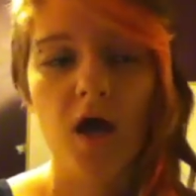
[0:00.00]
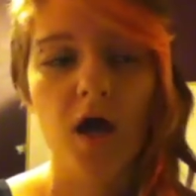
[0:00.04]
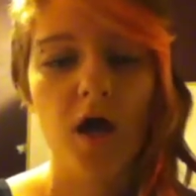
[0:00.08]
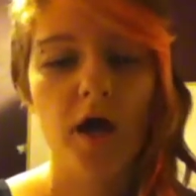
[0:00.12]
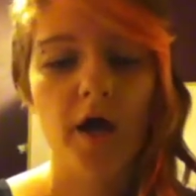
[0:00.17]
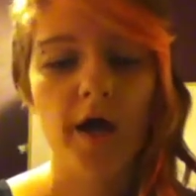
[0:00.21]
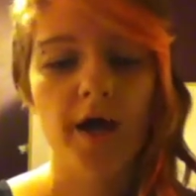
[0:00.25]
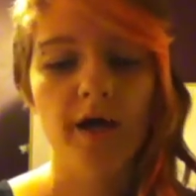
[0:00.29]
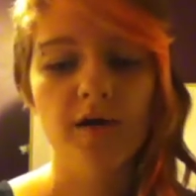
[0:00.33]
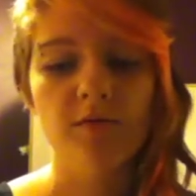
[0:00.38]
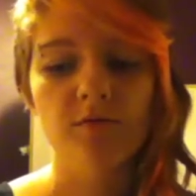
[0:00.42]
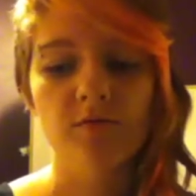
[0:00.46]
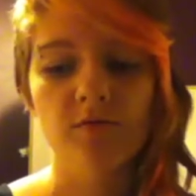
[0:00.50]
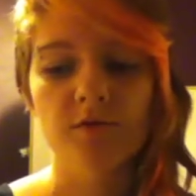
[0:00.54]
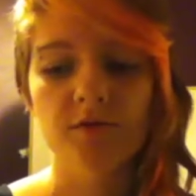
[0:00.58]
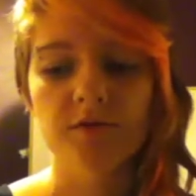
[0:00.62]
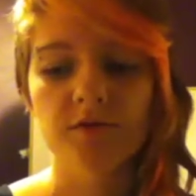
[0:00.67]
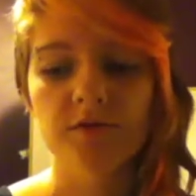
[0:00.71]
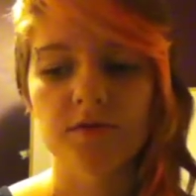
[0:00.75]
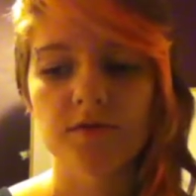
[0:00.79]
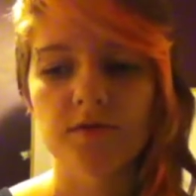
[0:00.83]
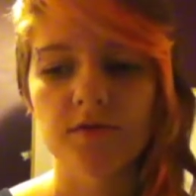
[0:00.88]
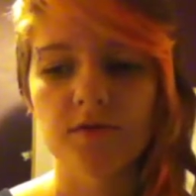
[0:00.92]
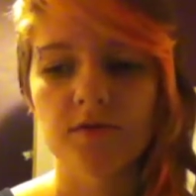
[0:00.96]
I
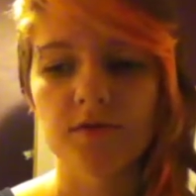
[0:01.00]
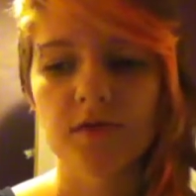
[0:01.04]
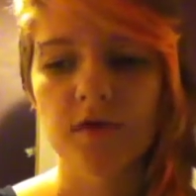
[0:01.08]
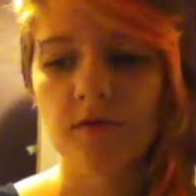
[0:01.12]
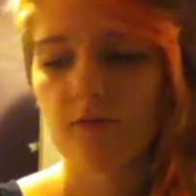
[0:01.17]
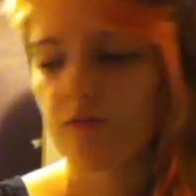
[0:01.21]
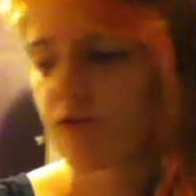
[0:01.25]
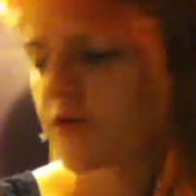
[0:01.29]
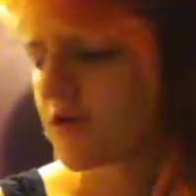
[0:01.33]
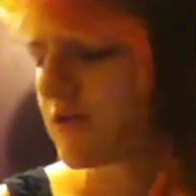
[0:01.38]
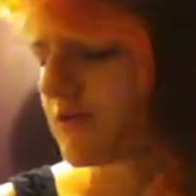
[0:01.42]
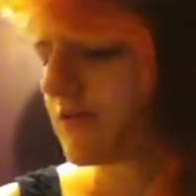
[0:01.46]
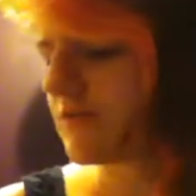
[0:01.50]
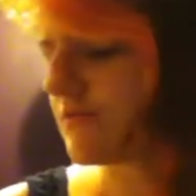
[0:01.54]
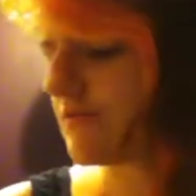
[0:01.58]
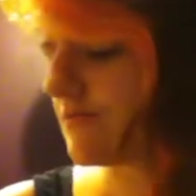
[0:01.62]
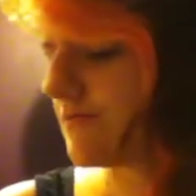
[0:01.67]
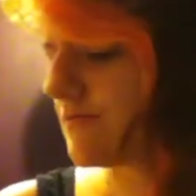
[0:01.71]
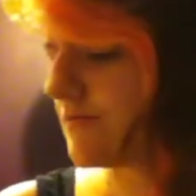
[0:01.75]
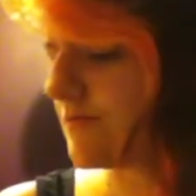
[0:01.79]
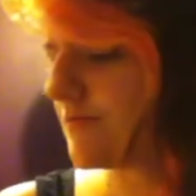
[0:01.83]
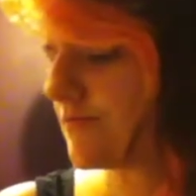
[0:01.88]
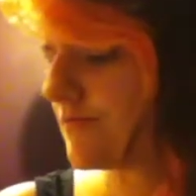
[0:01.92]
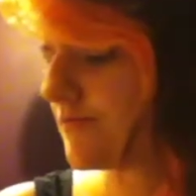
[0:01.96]
was
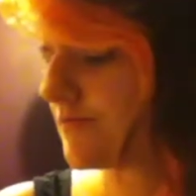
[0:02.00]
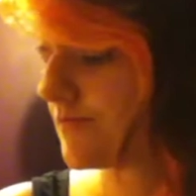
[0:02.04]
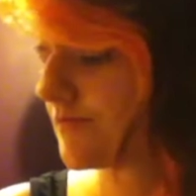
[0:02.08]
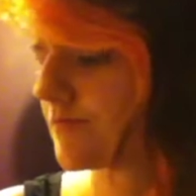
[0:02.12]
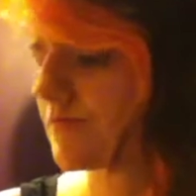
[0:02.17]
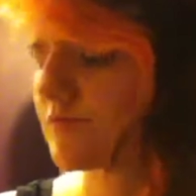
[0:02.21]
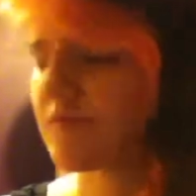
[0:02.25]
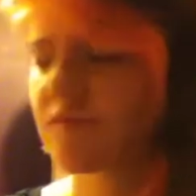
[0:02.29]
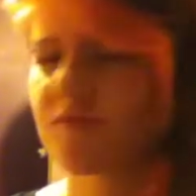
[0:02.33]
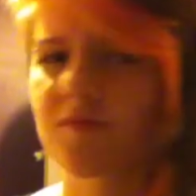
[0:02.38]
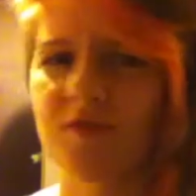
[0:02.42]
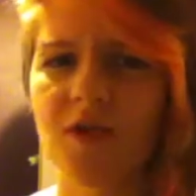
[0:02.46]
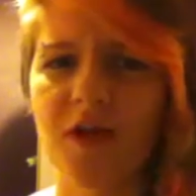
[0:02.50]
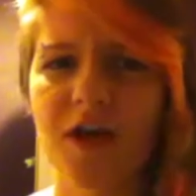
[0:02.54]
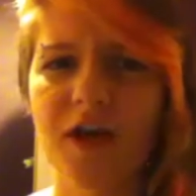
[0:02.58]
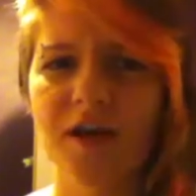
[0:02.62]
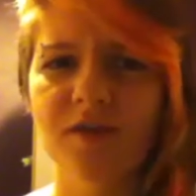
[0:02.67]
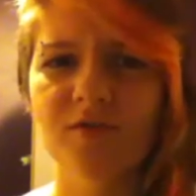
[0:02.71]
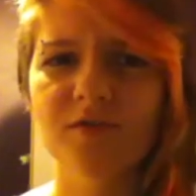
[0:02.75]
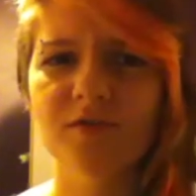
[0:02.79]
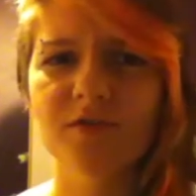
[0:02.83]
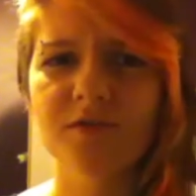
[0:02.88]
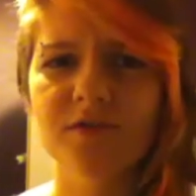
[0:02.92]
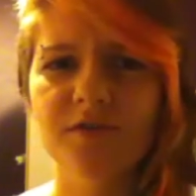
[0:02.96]

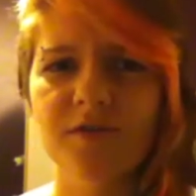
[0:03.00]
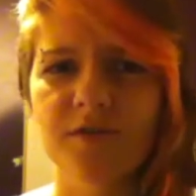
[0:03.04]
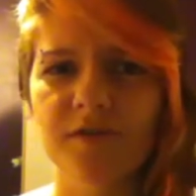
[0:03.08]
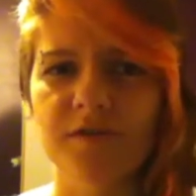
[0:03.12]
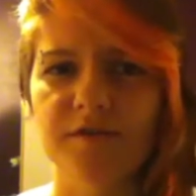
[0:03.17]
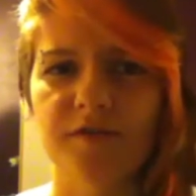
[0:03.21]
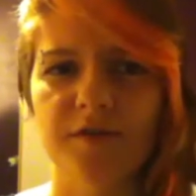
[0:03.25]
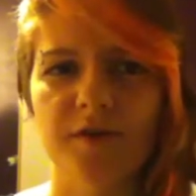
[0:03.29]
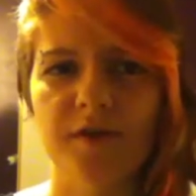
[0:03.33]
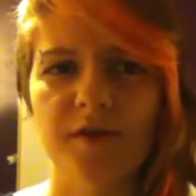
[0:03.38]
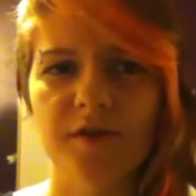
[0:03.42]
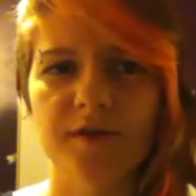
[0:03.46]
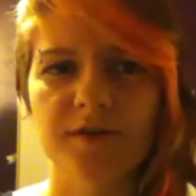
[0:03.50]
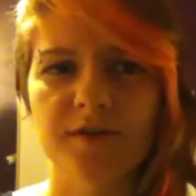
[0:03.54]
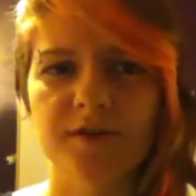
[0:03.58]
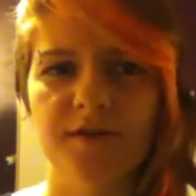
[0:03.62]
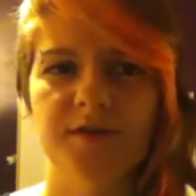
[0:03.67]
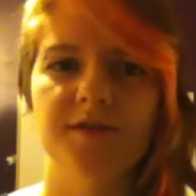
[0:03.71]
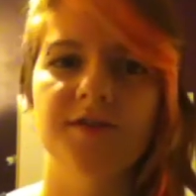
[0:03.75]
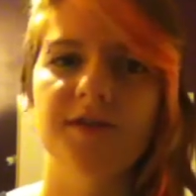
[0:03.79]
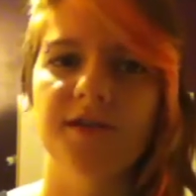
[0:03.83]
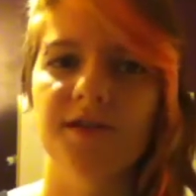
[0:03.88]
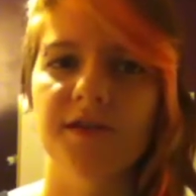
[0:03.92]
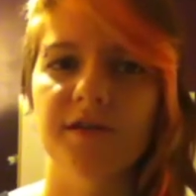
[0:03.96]
the
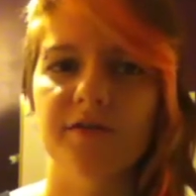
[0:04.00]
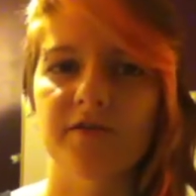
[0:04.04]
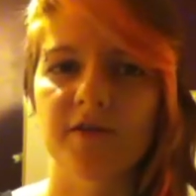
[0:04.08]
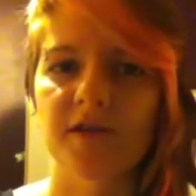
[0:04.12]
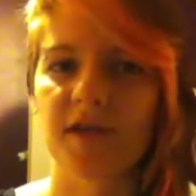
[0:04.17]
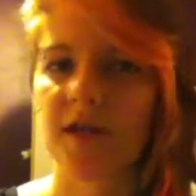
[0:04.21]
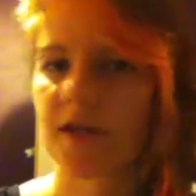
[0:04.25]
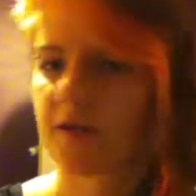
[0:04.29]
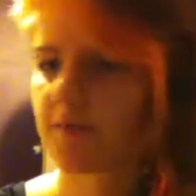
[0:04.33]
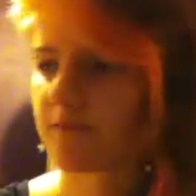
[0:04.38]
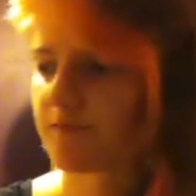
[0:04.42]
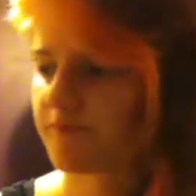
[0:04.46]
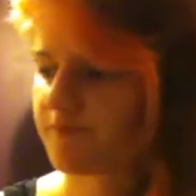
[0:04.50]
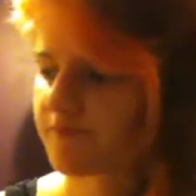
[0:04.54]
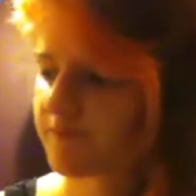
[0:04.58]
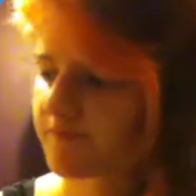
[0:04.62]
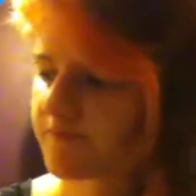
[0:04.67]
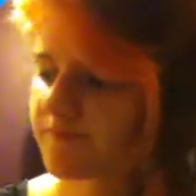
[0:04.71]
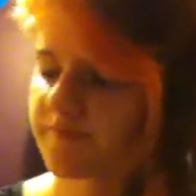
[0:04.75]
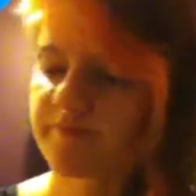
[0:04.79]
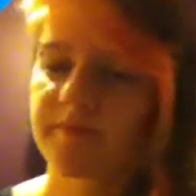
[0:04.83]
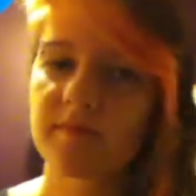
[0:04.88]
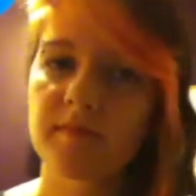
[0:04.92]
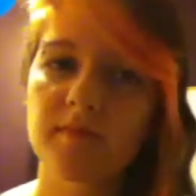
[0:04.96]
first to give a name.
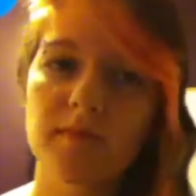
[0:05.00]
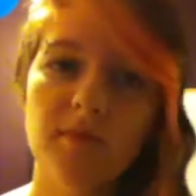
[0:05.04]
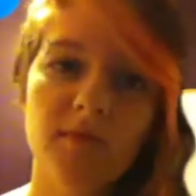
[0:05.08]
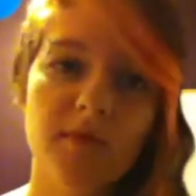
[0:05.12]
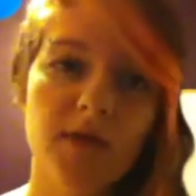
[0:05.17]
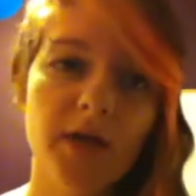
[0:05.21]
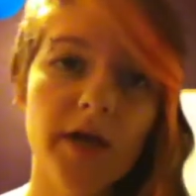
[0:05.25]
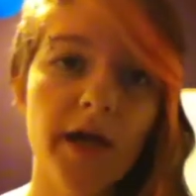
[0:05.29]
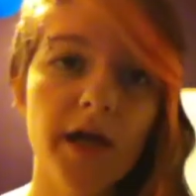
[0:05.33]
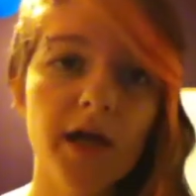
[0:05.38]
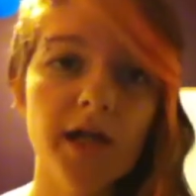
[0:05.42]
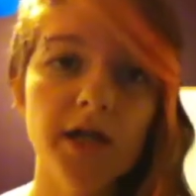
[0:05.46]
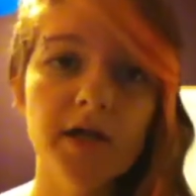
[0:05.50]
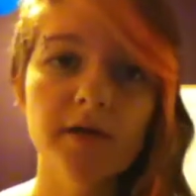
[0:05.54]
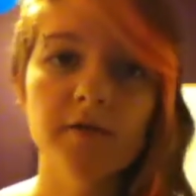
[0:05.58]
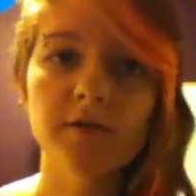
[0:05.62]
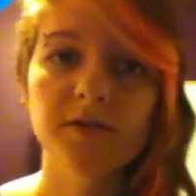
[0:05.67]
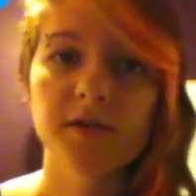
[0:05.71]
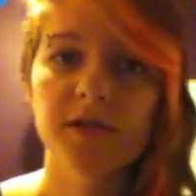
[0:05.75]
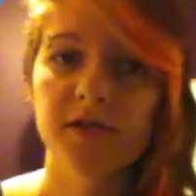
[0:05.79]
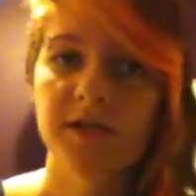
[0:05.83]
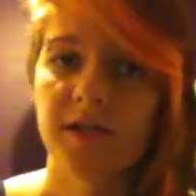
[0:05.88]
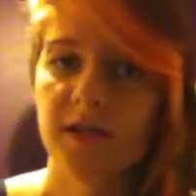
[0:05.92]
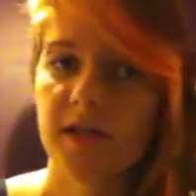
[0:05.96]
Ellie was
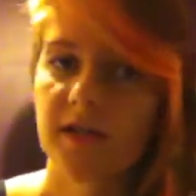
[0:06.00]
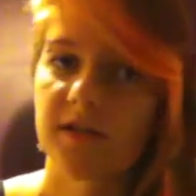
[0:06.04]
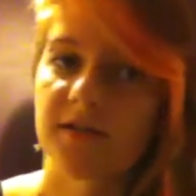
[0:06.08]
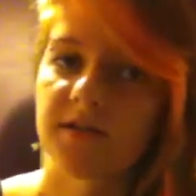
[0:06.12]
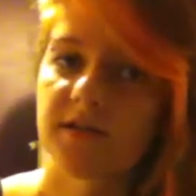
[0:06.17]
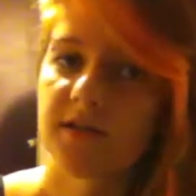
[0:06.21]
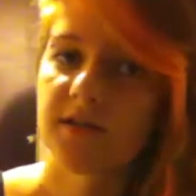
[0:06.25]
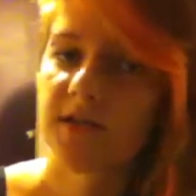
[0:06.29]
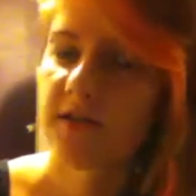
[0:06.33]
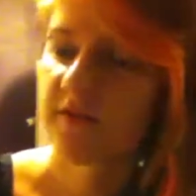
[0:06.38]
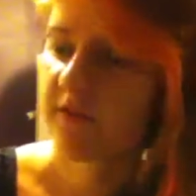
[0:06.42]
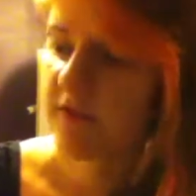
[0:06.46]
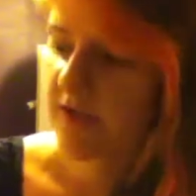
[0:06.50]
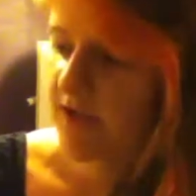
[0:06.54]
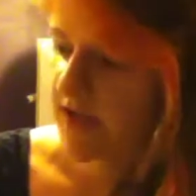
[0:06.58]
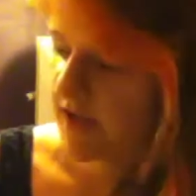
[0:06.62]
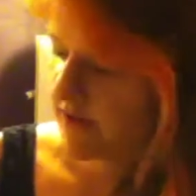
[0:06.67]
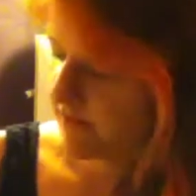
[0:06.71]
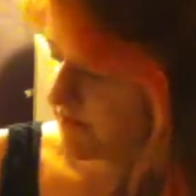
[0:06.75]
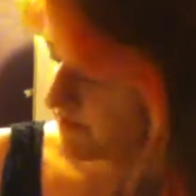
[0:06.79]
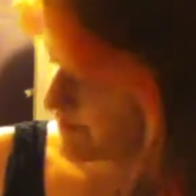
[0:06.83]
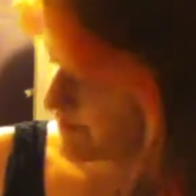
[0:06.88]
the second to give a name.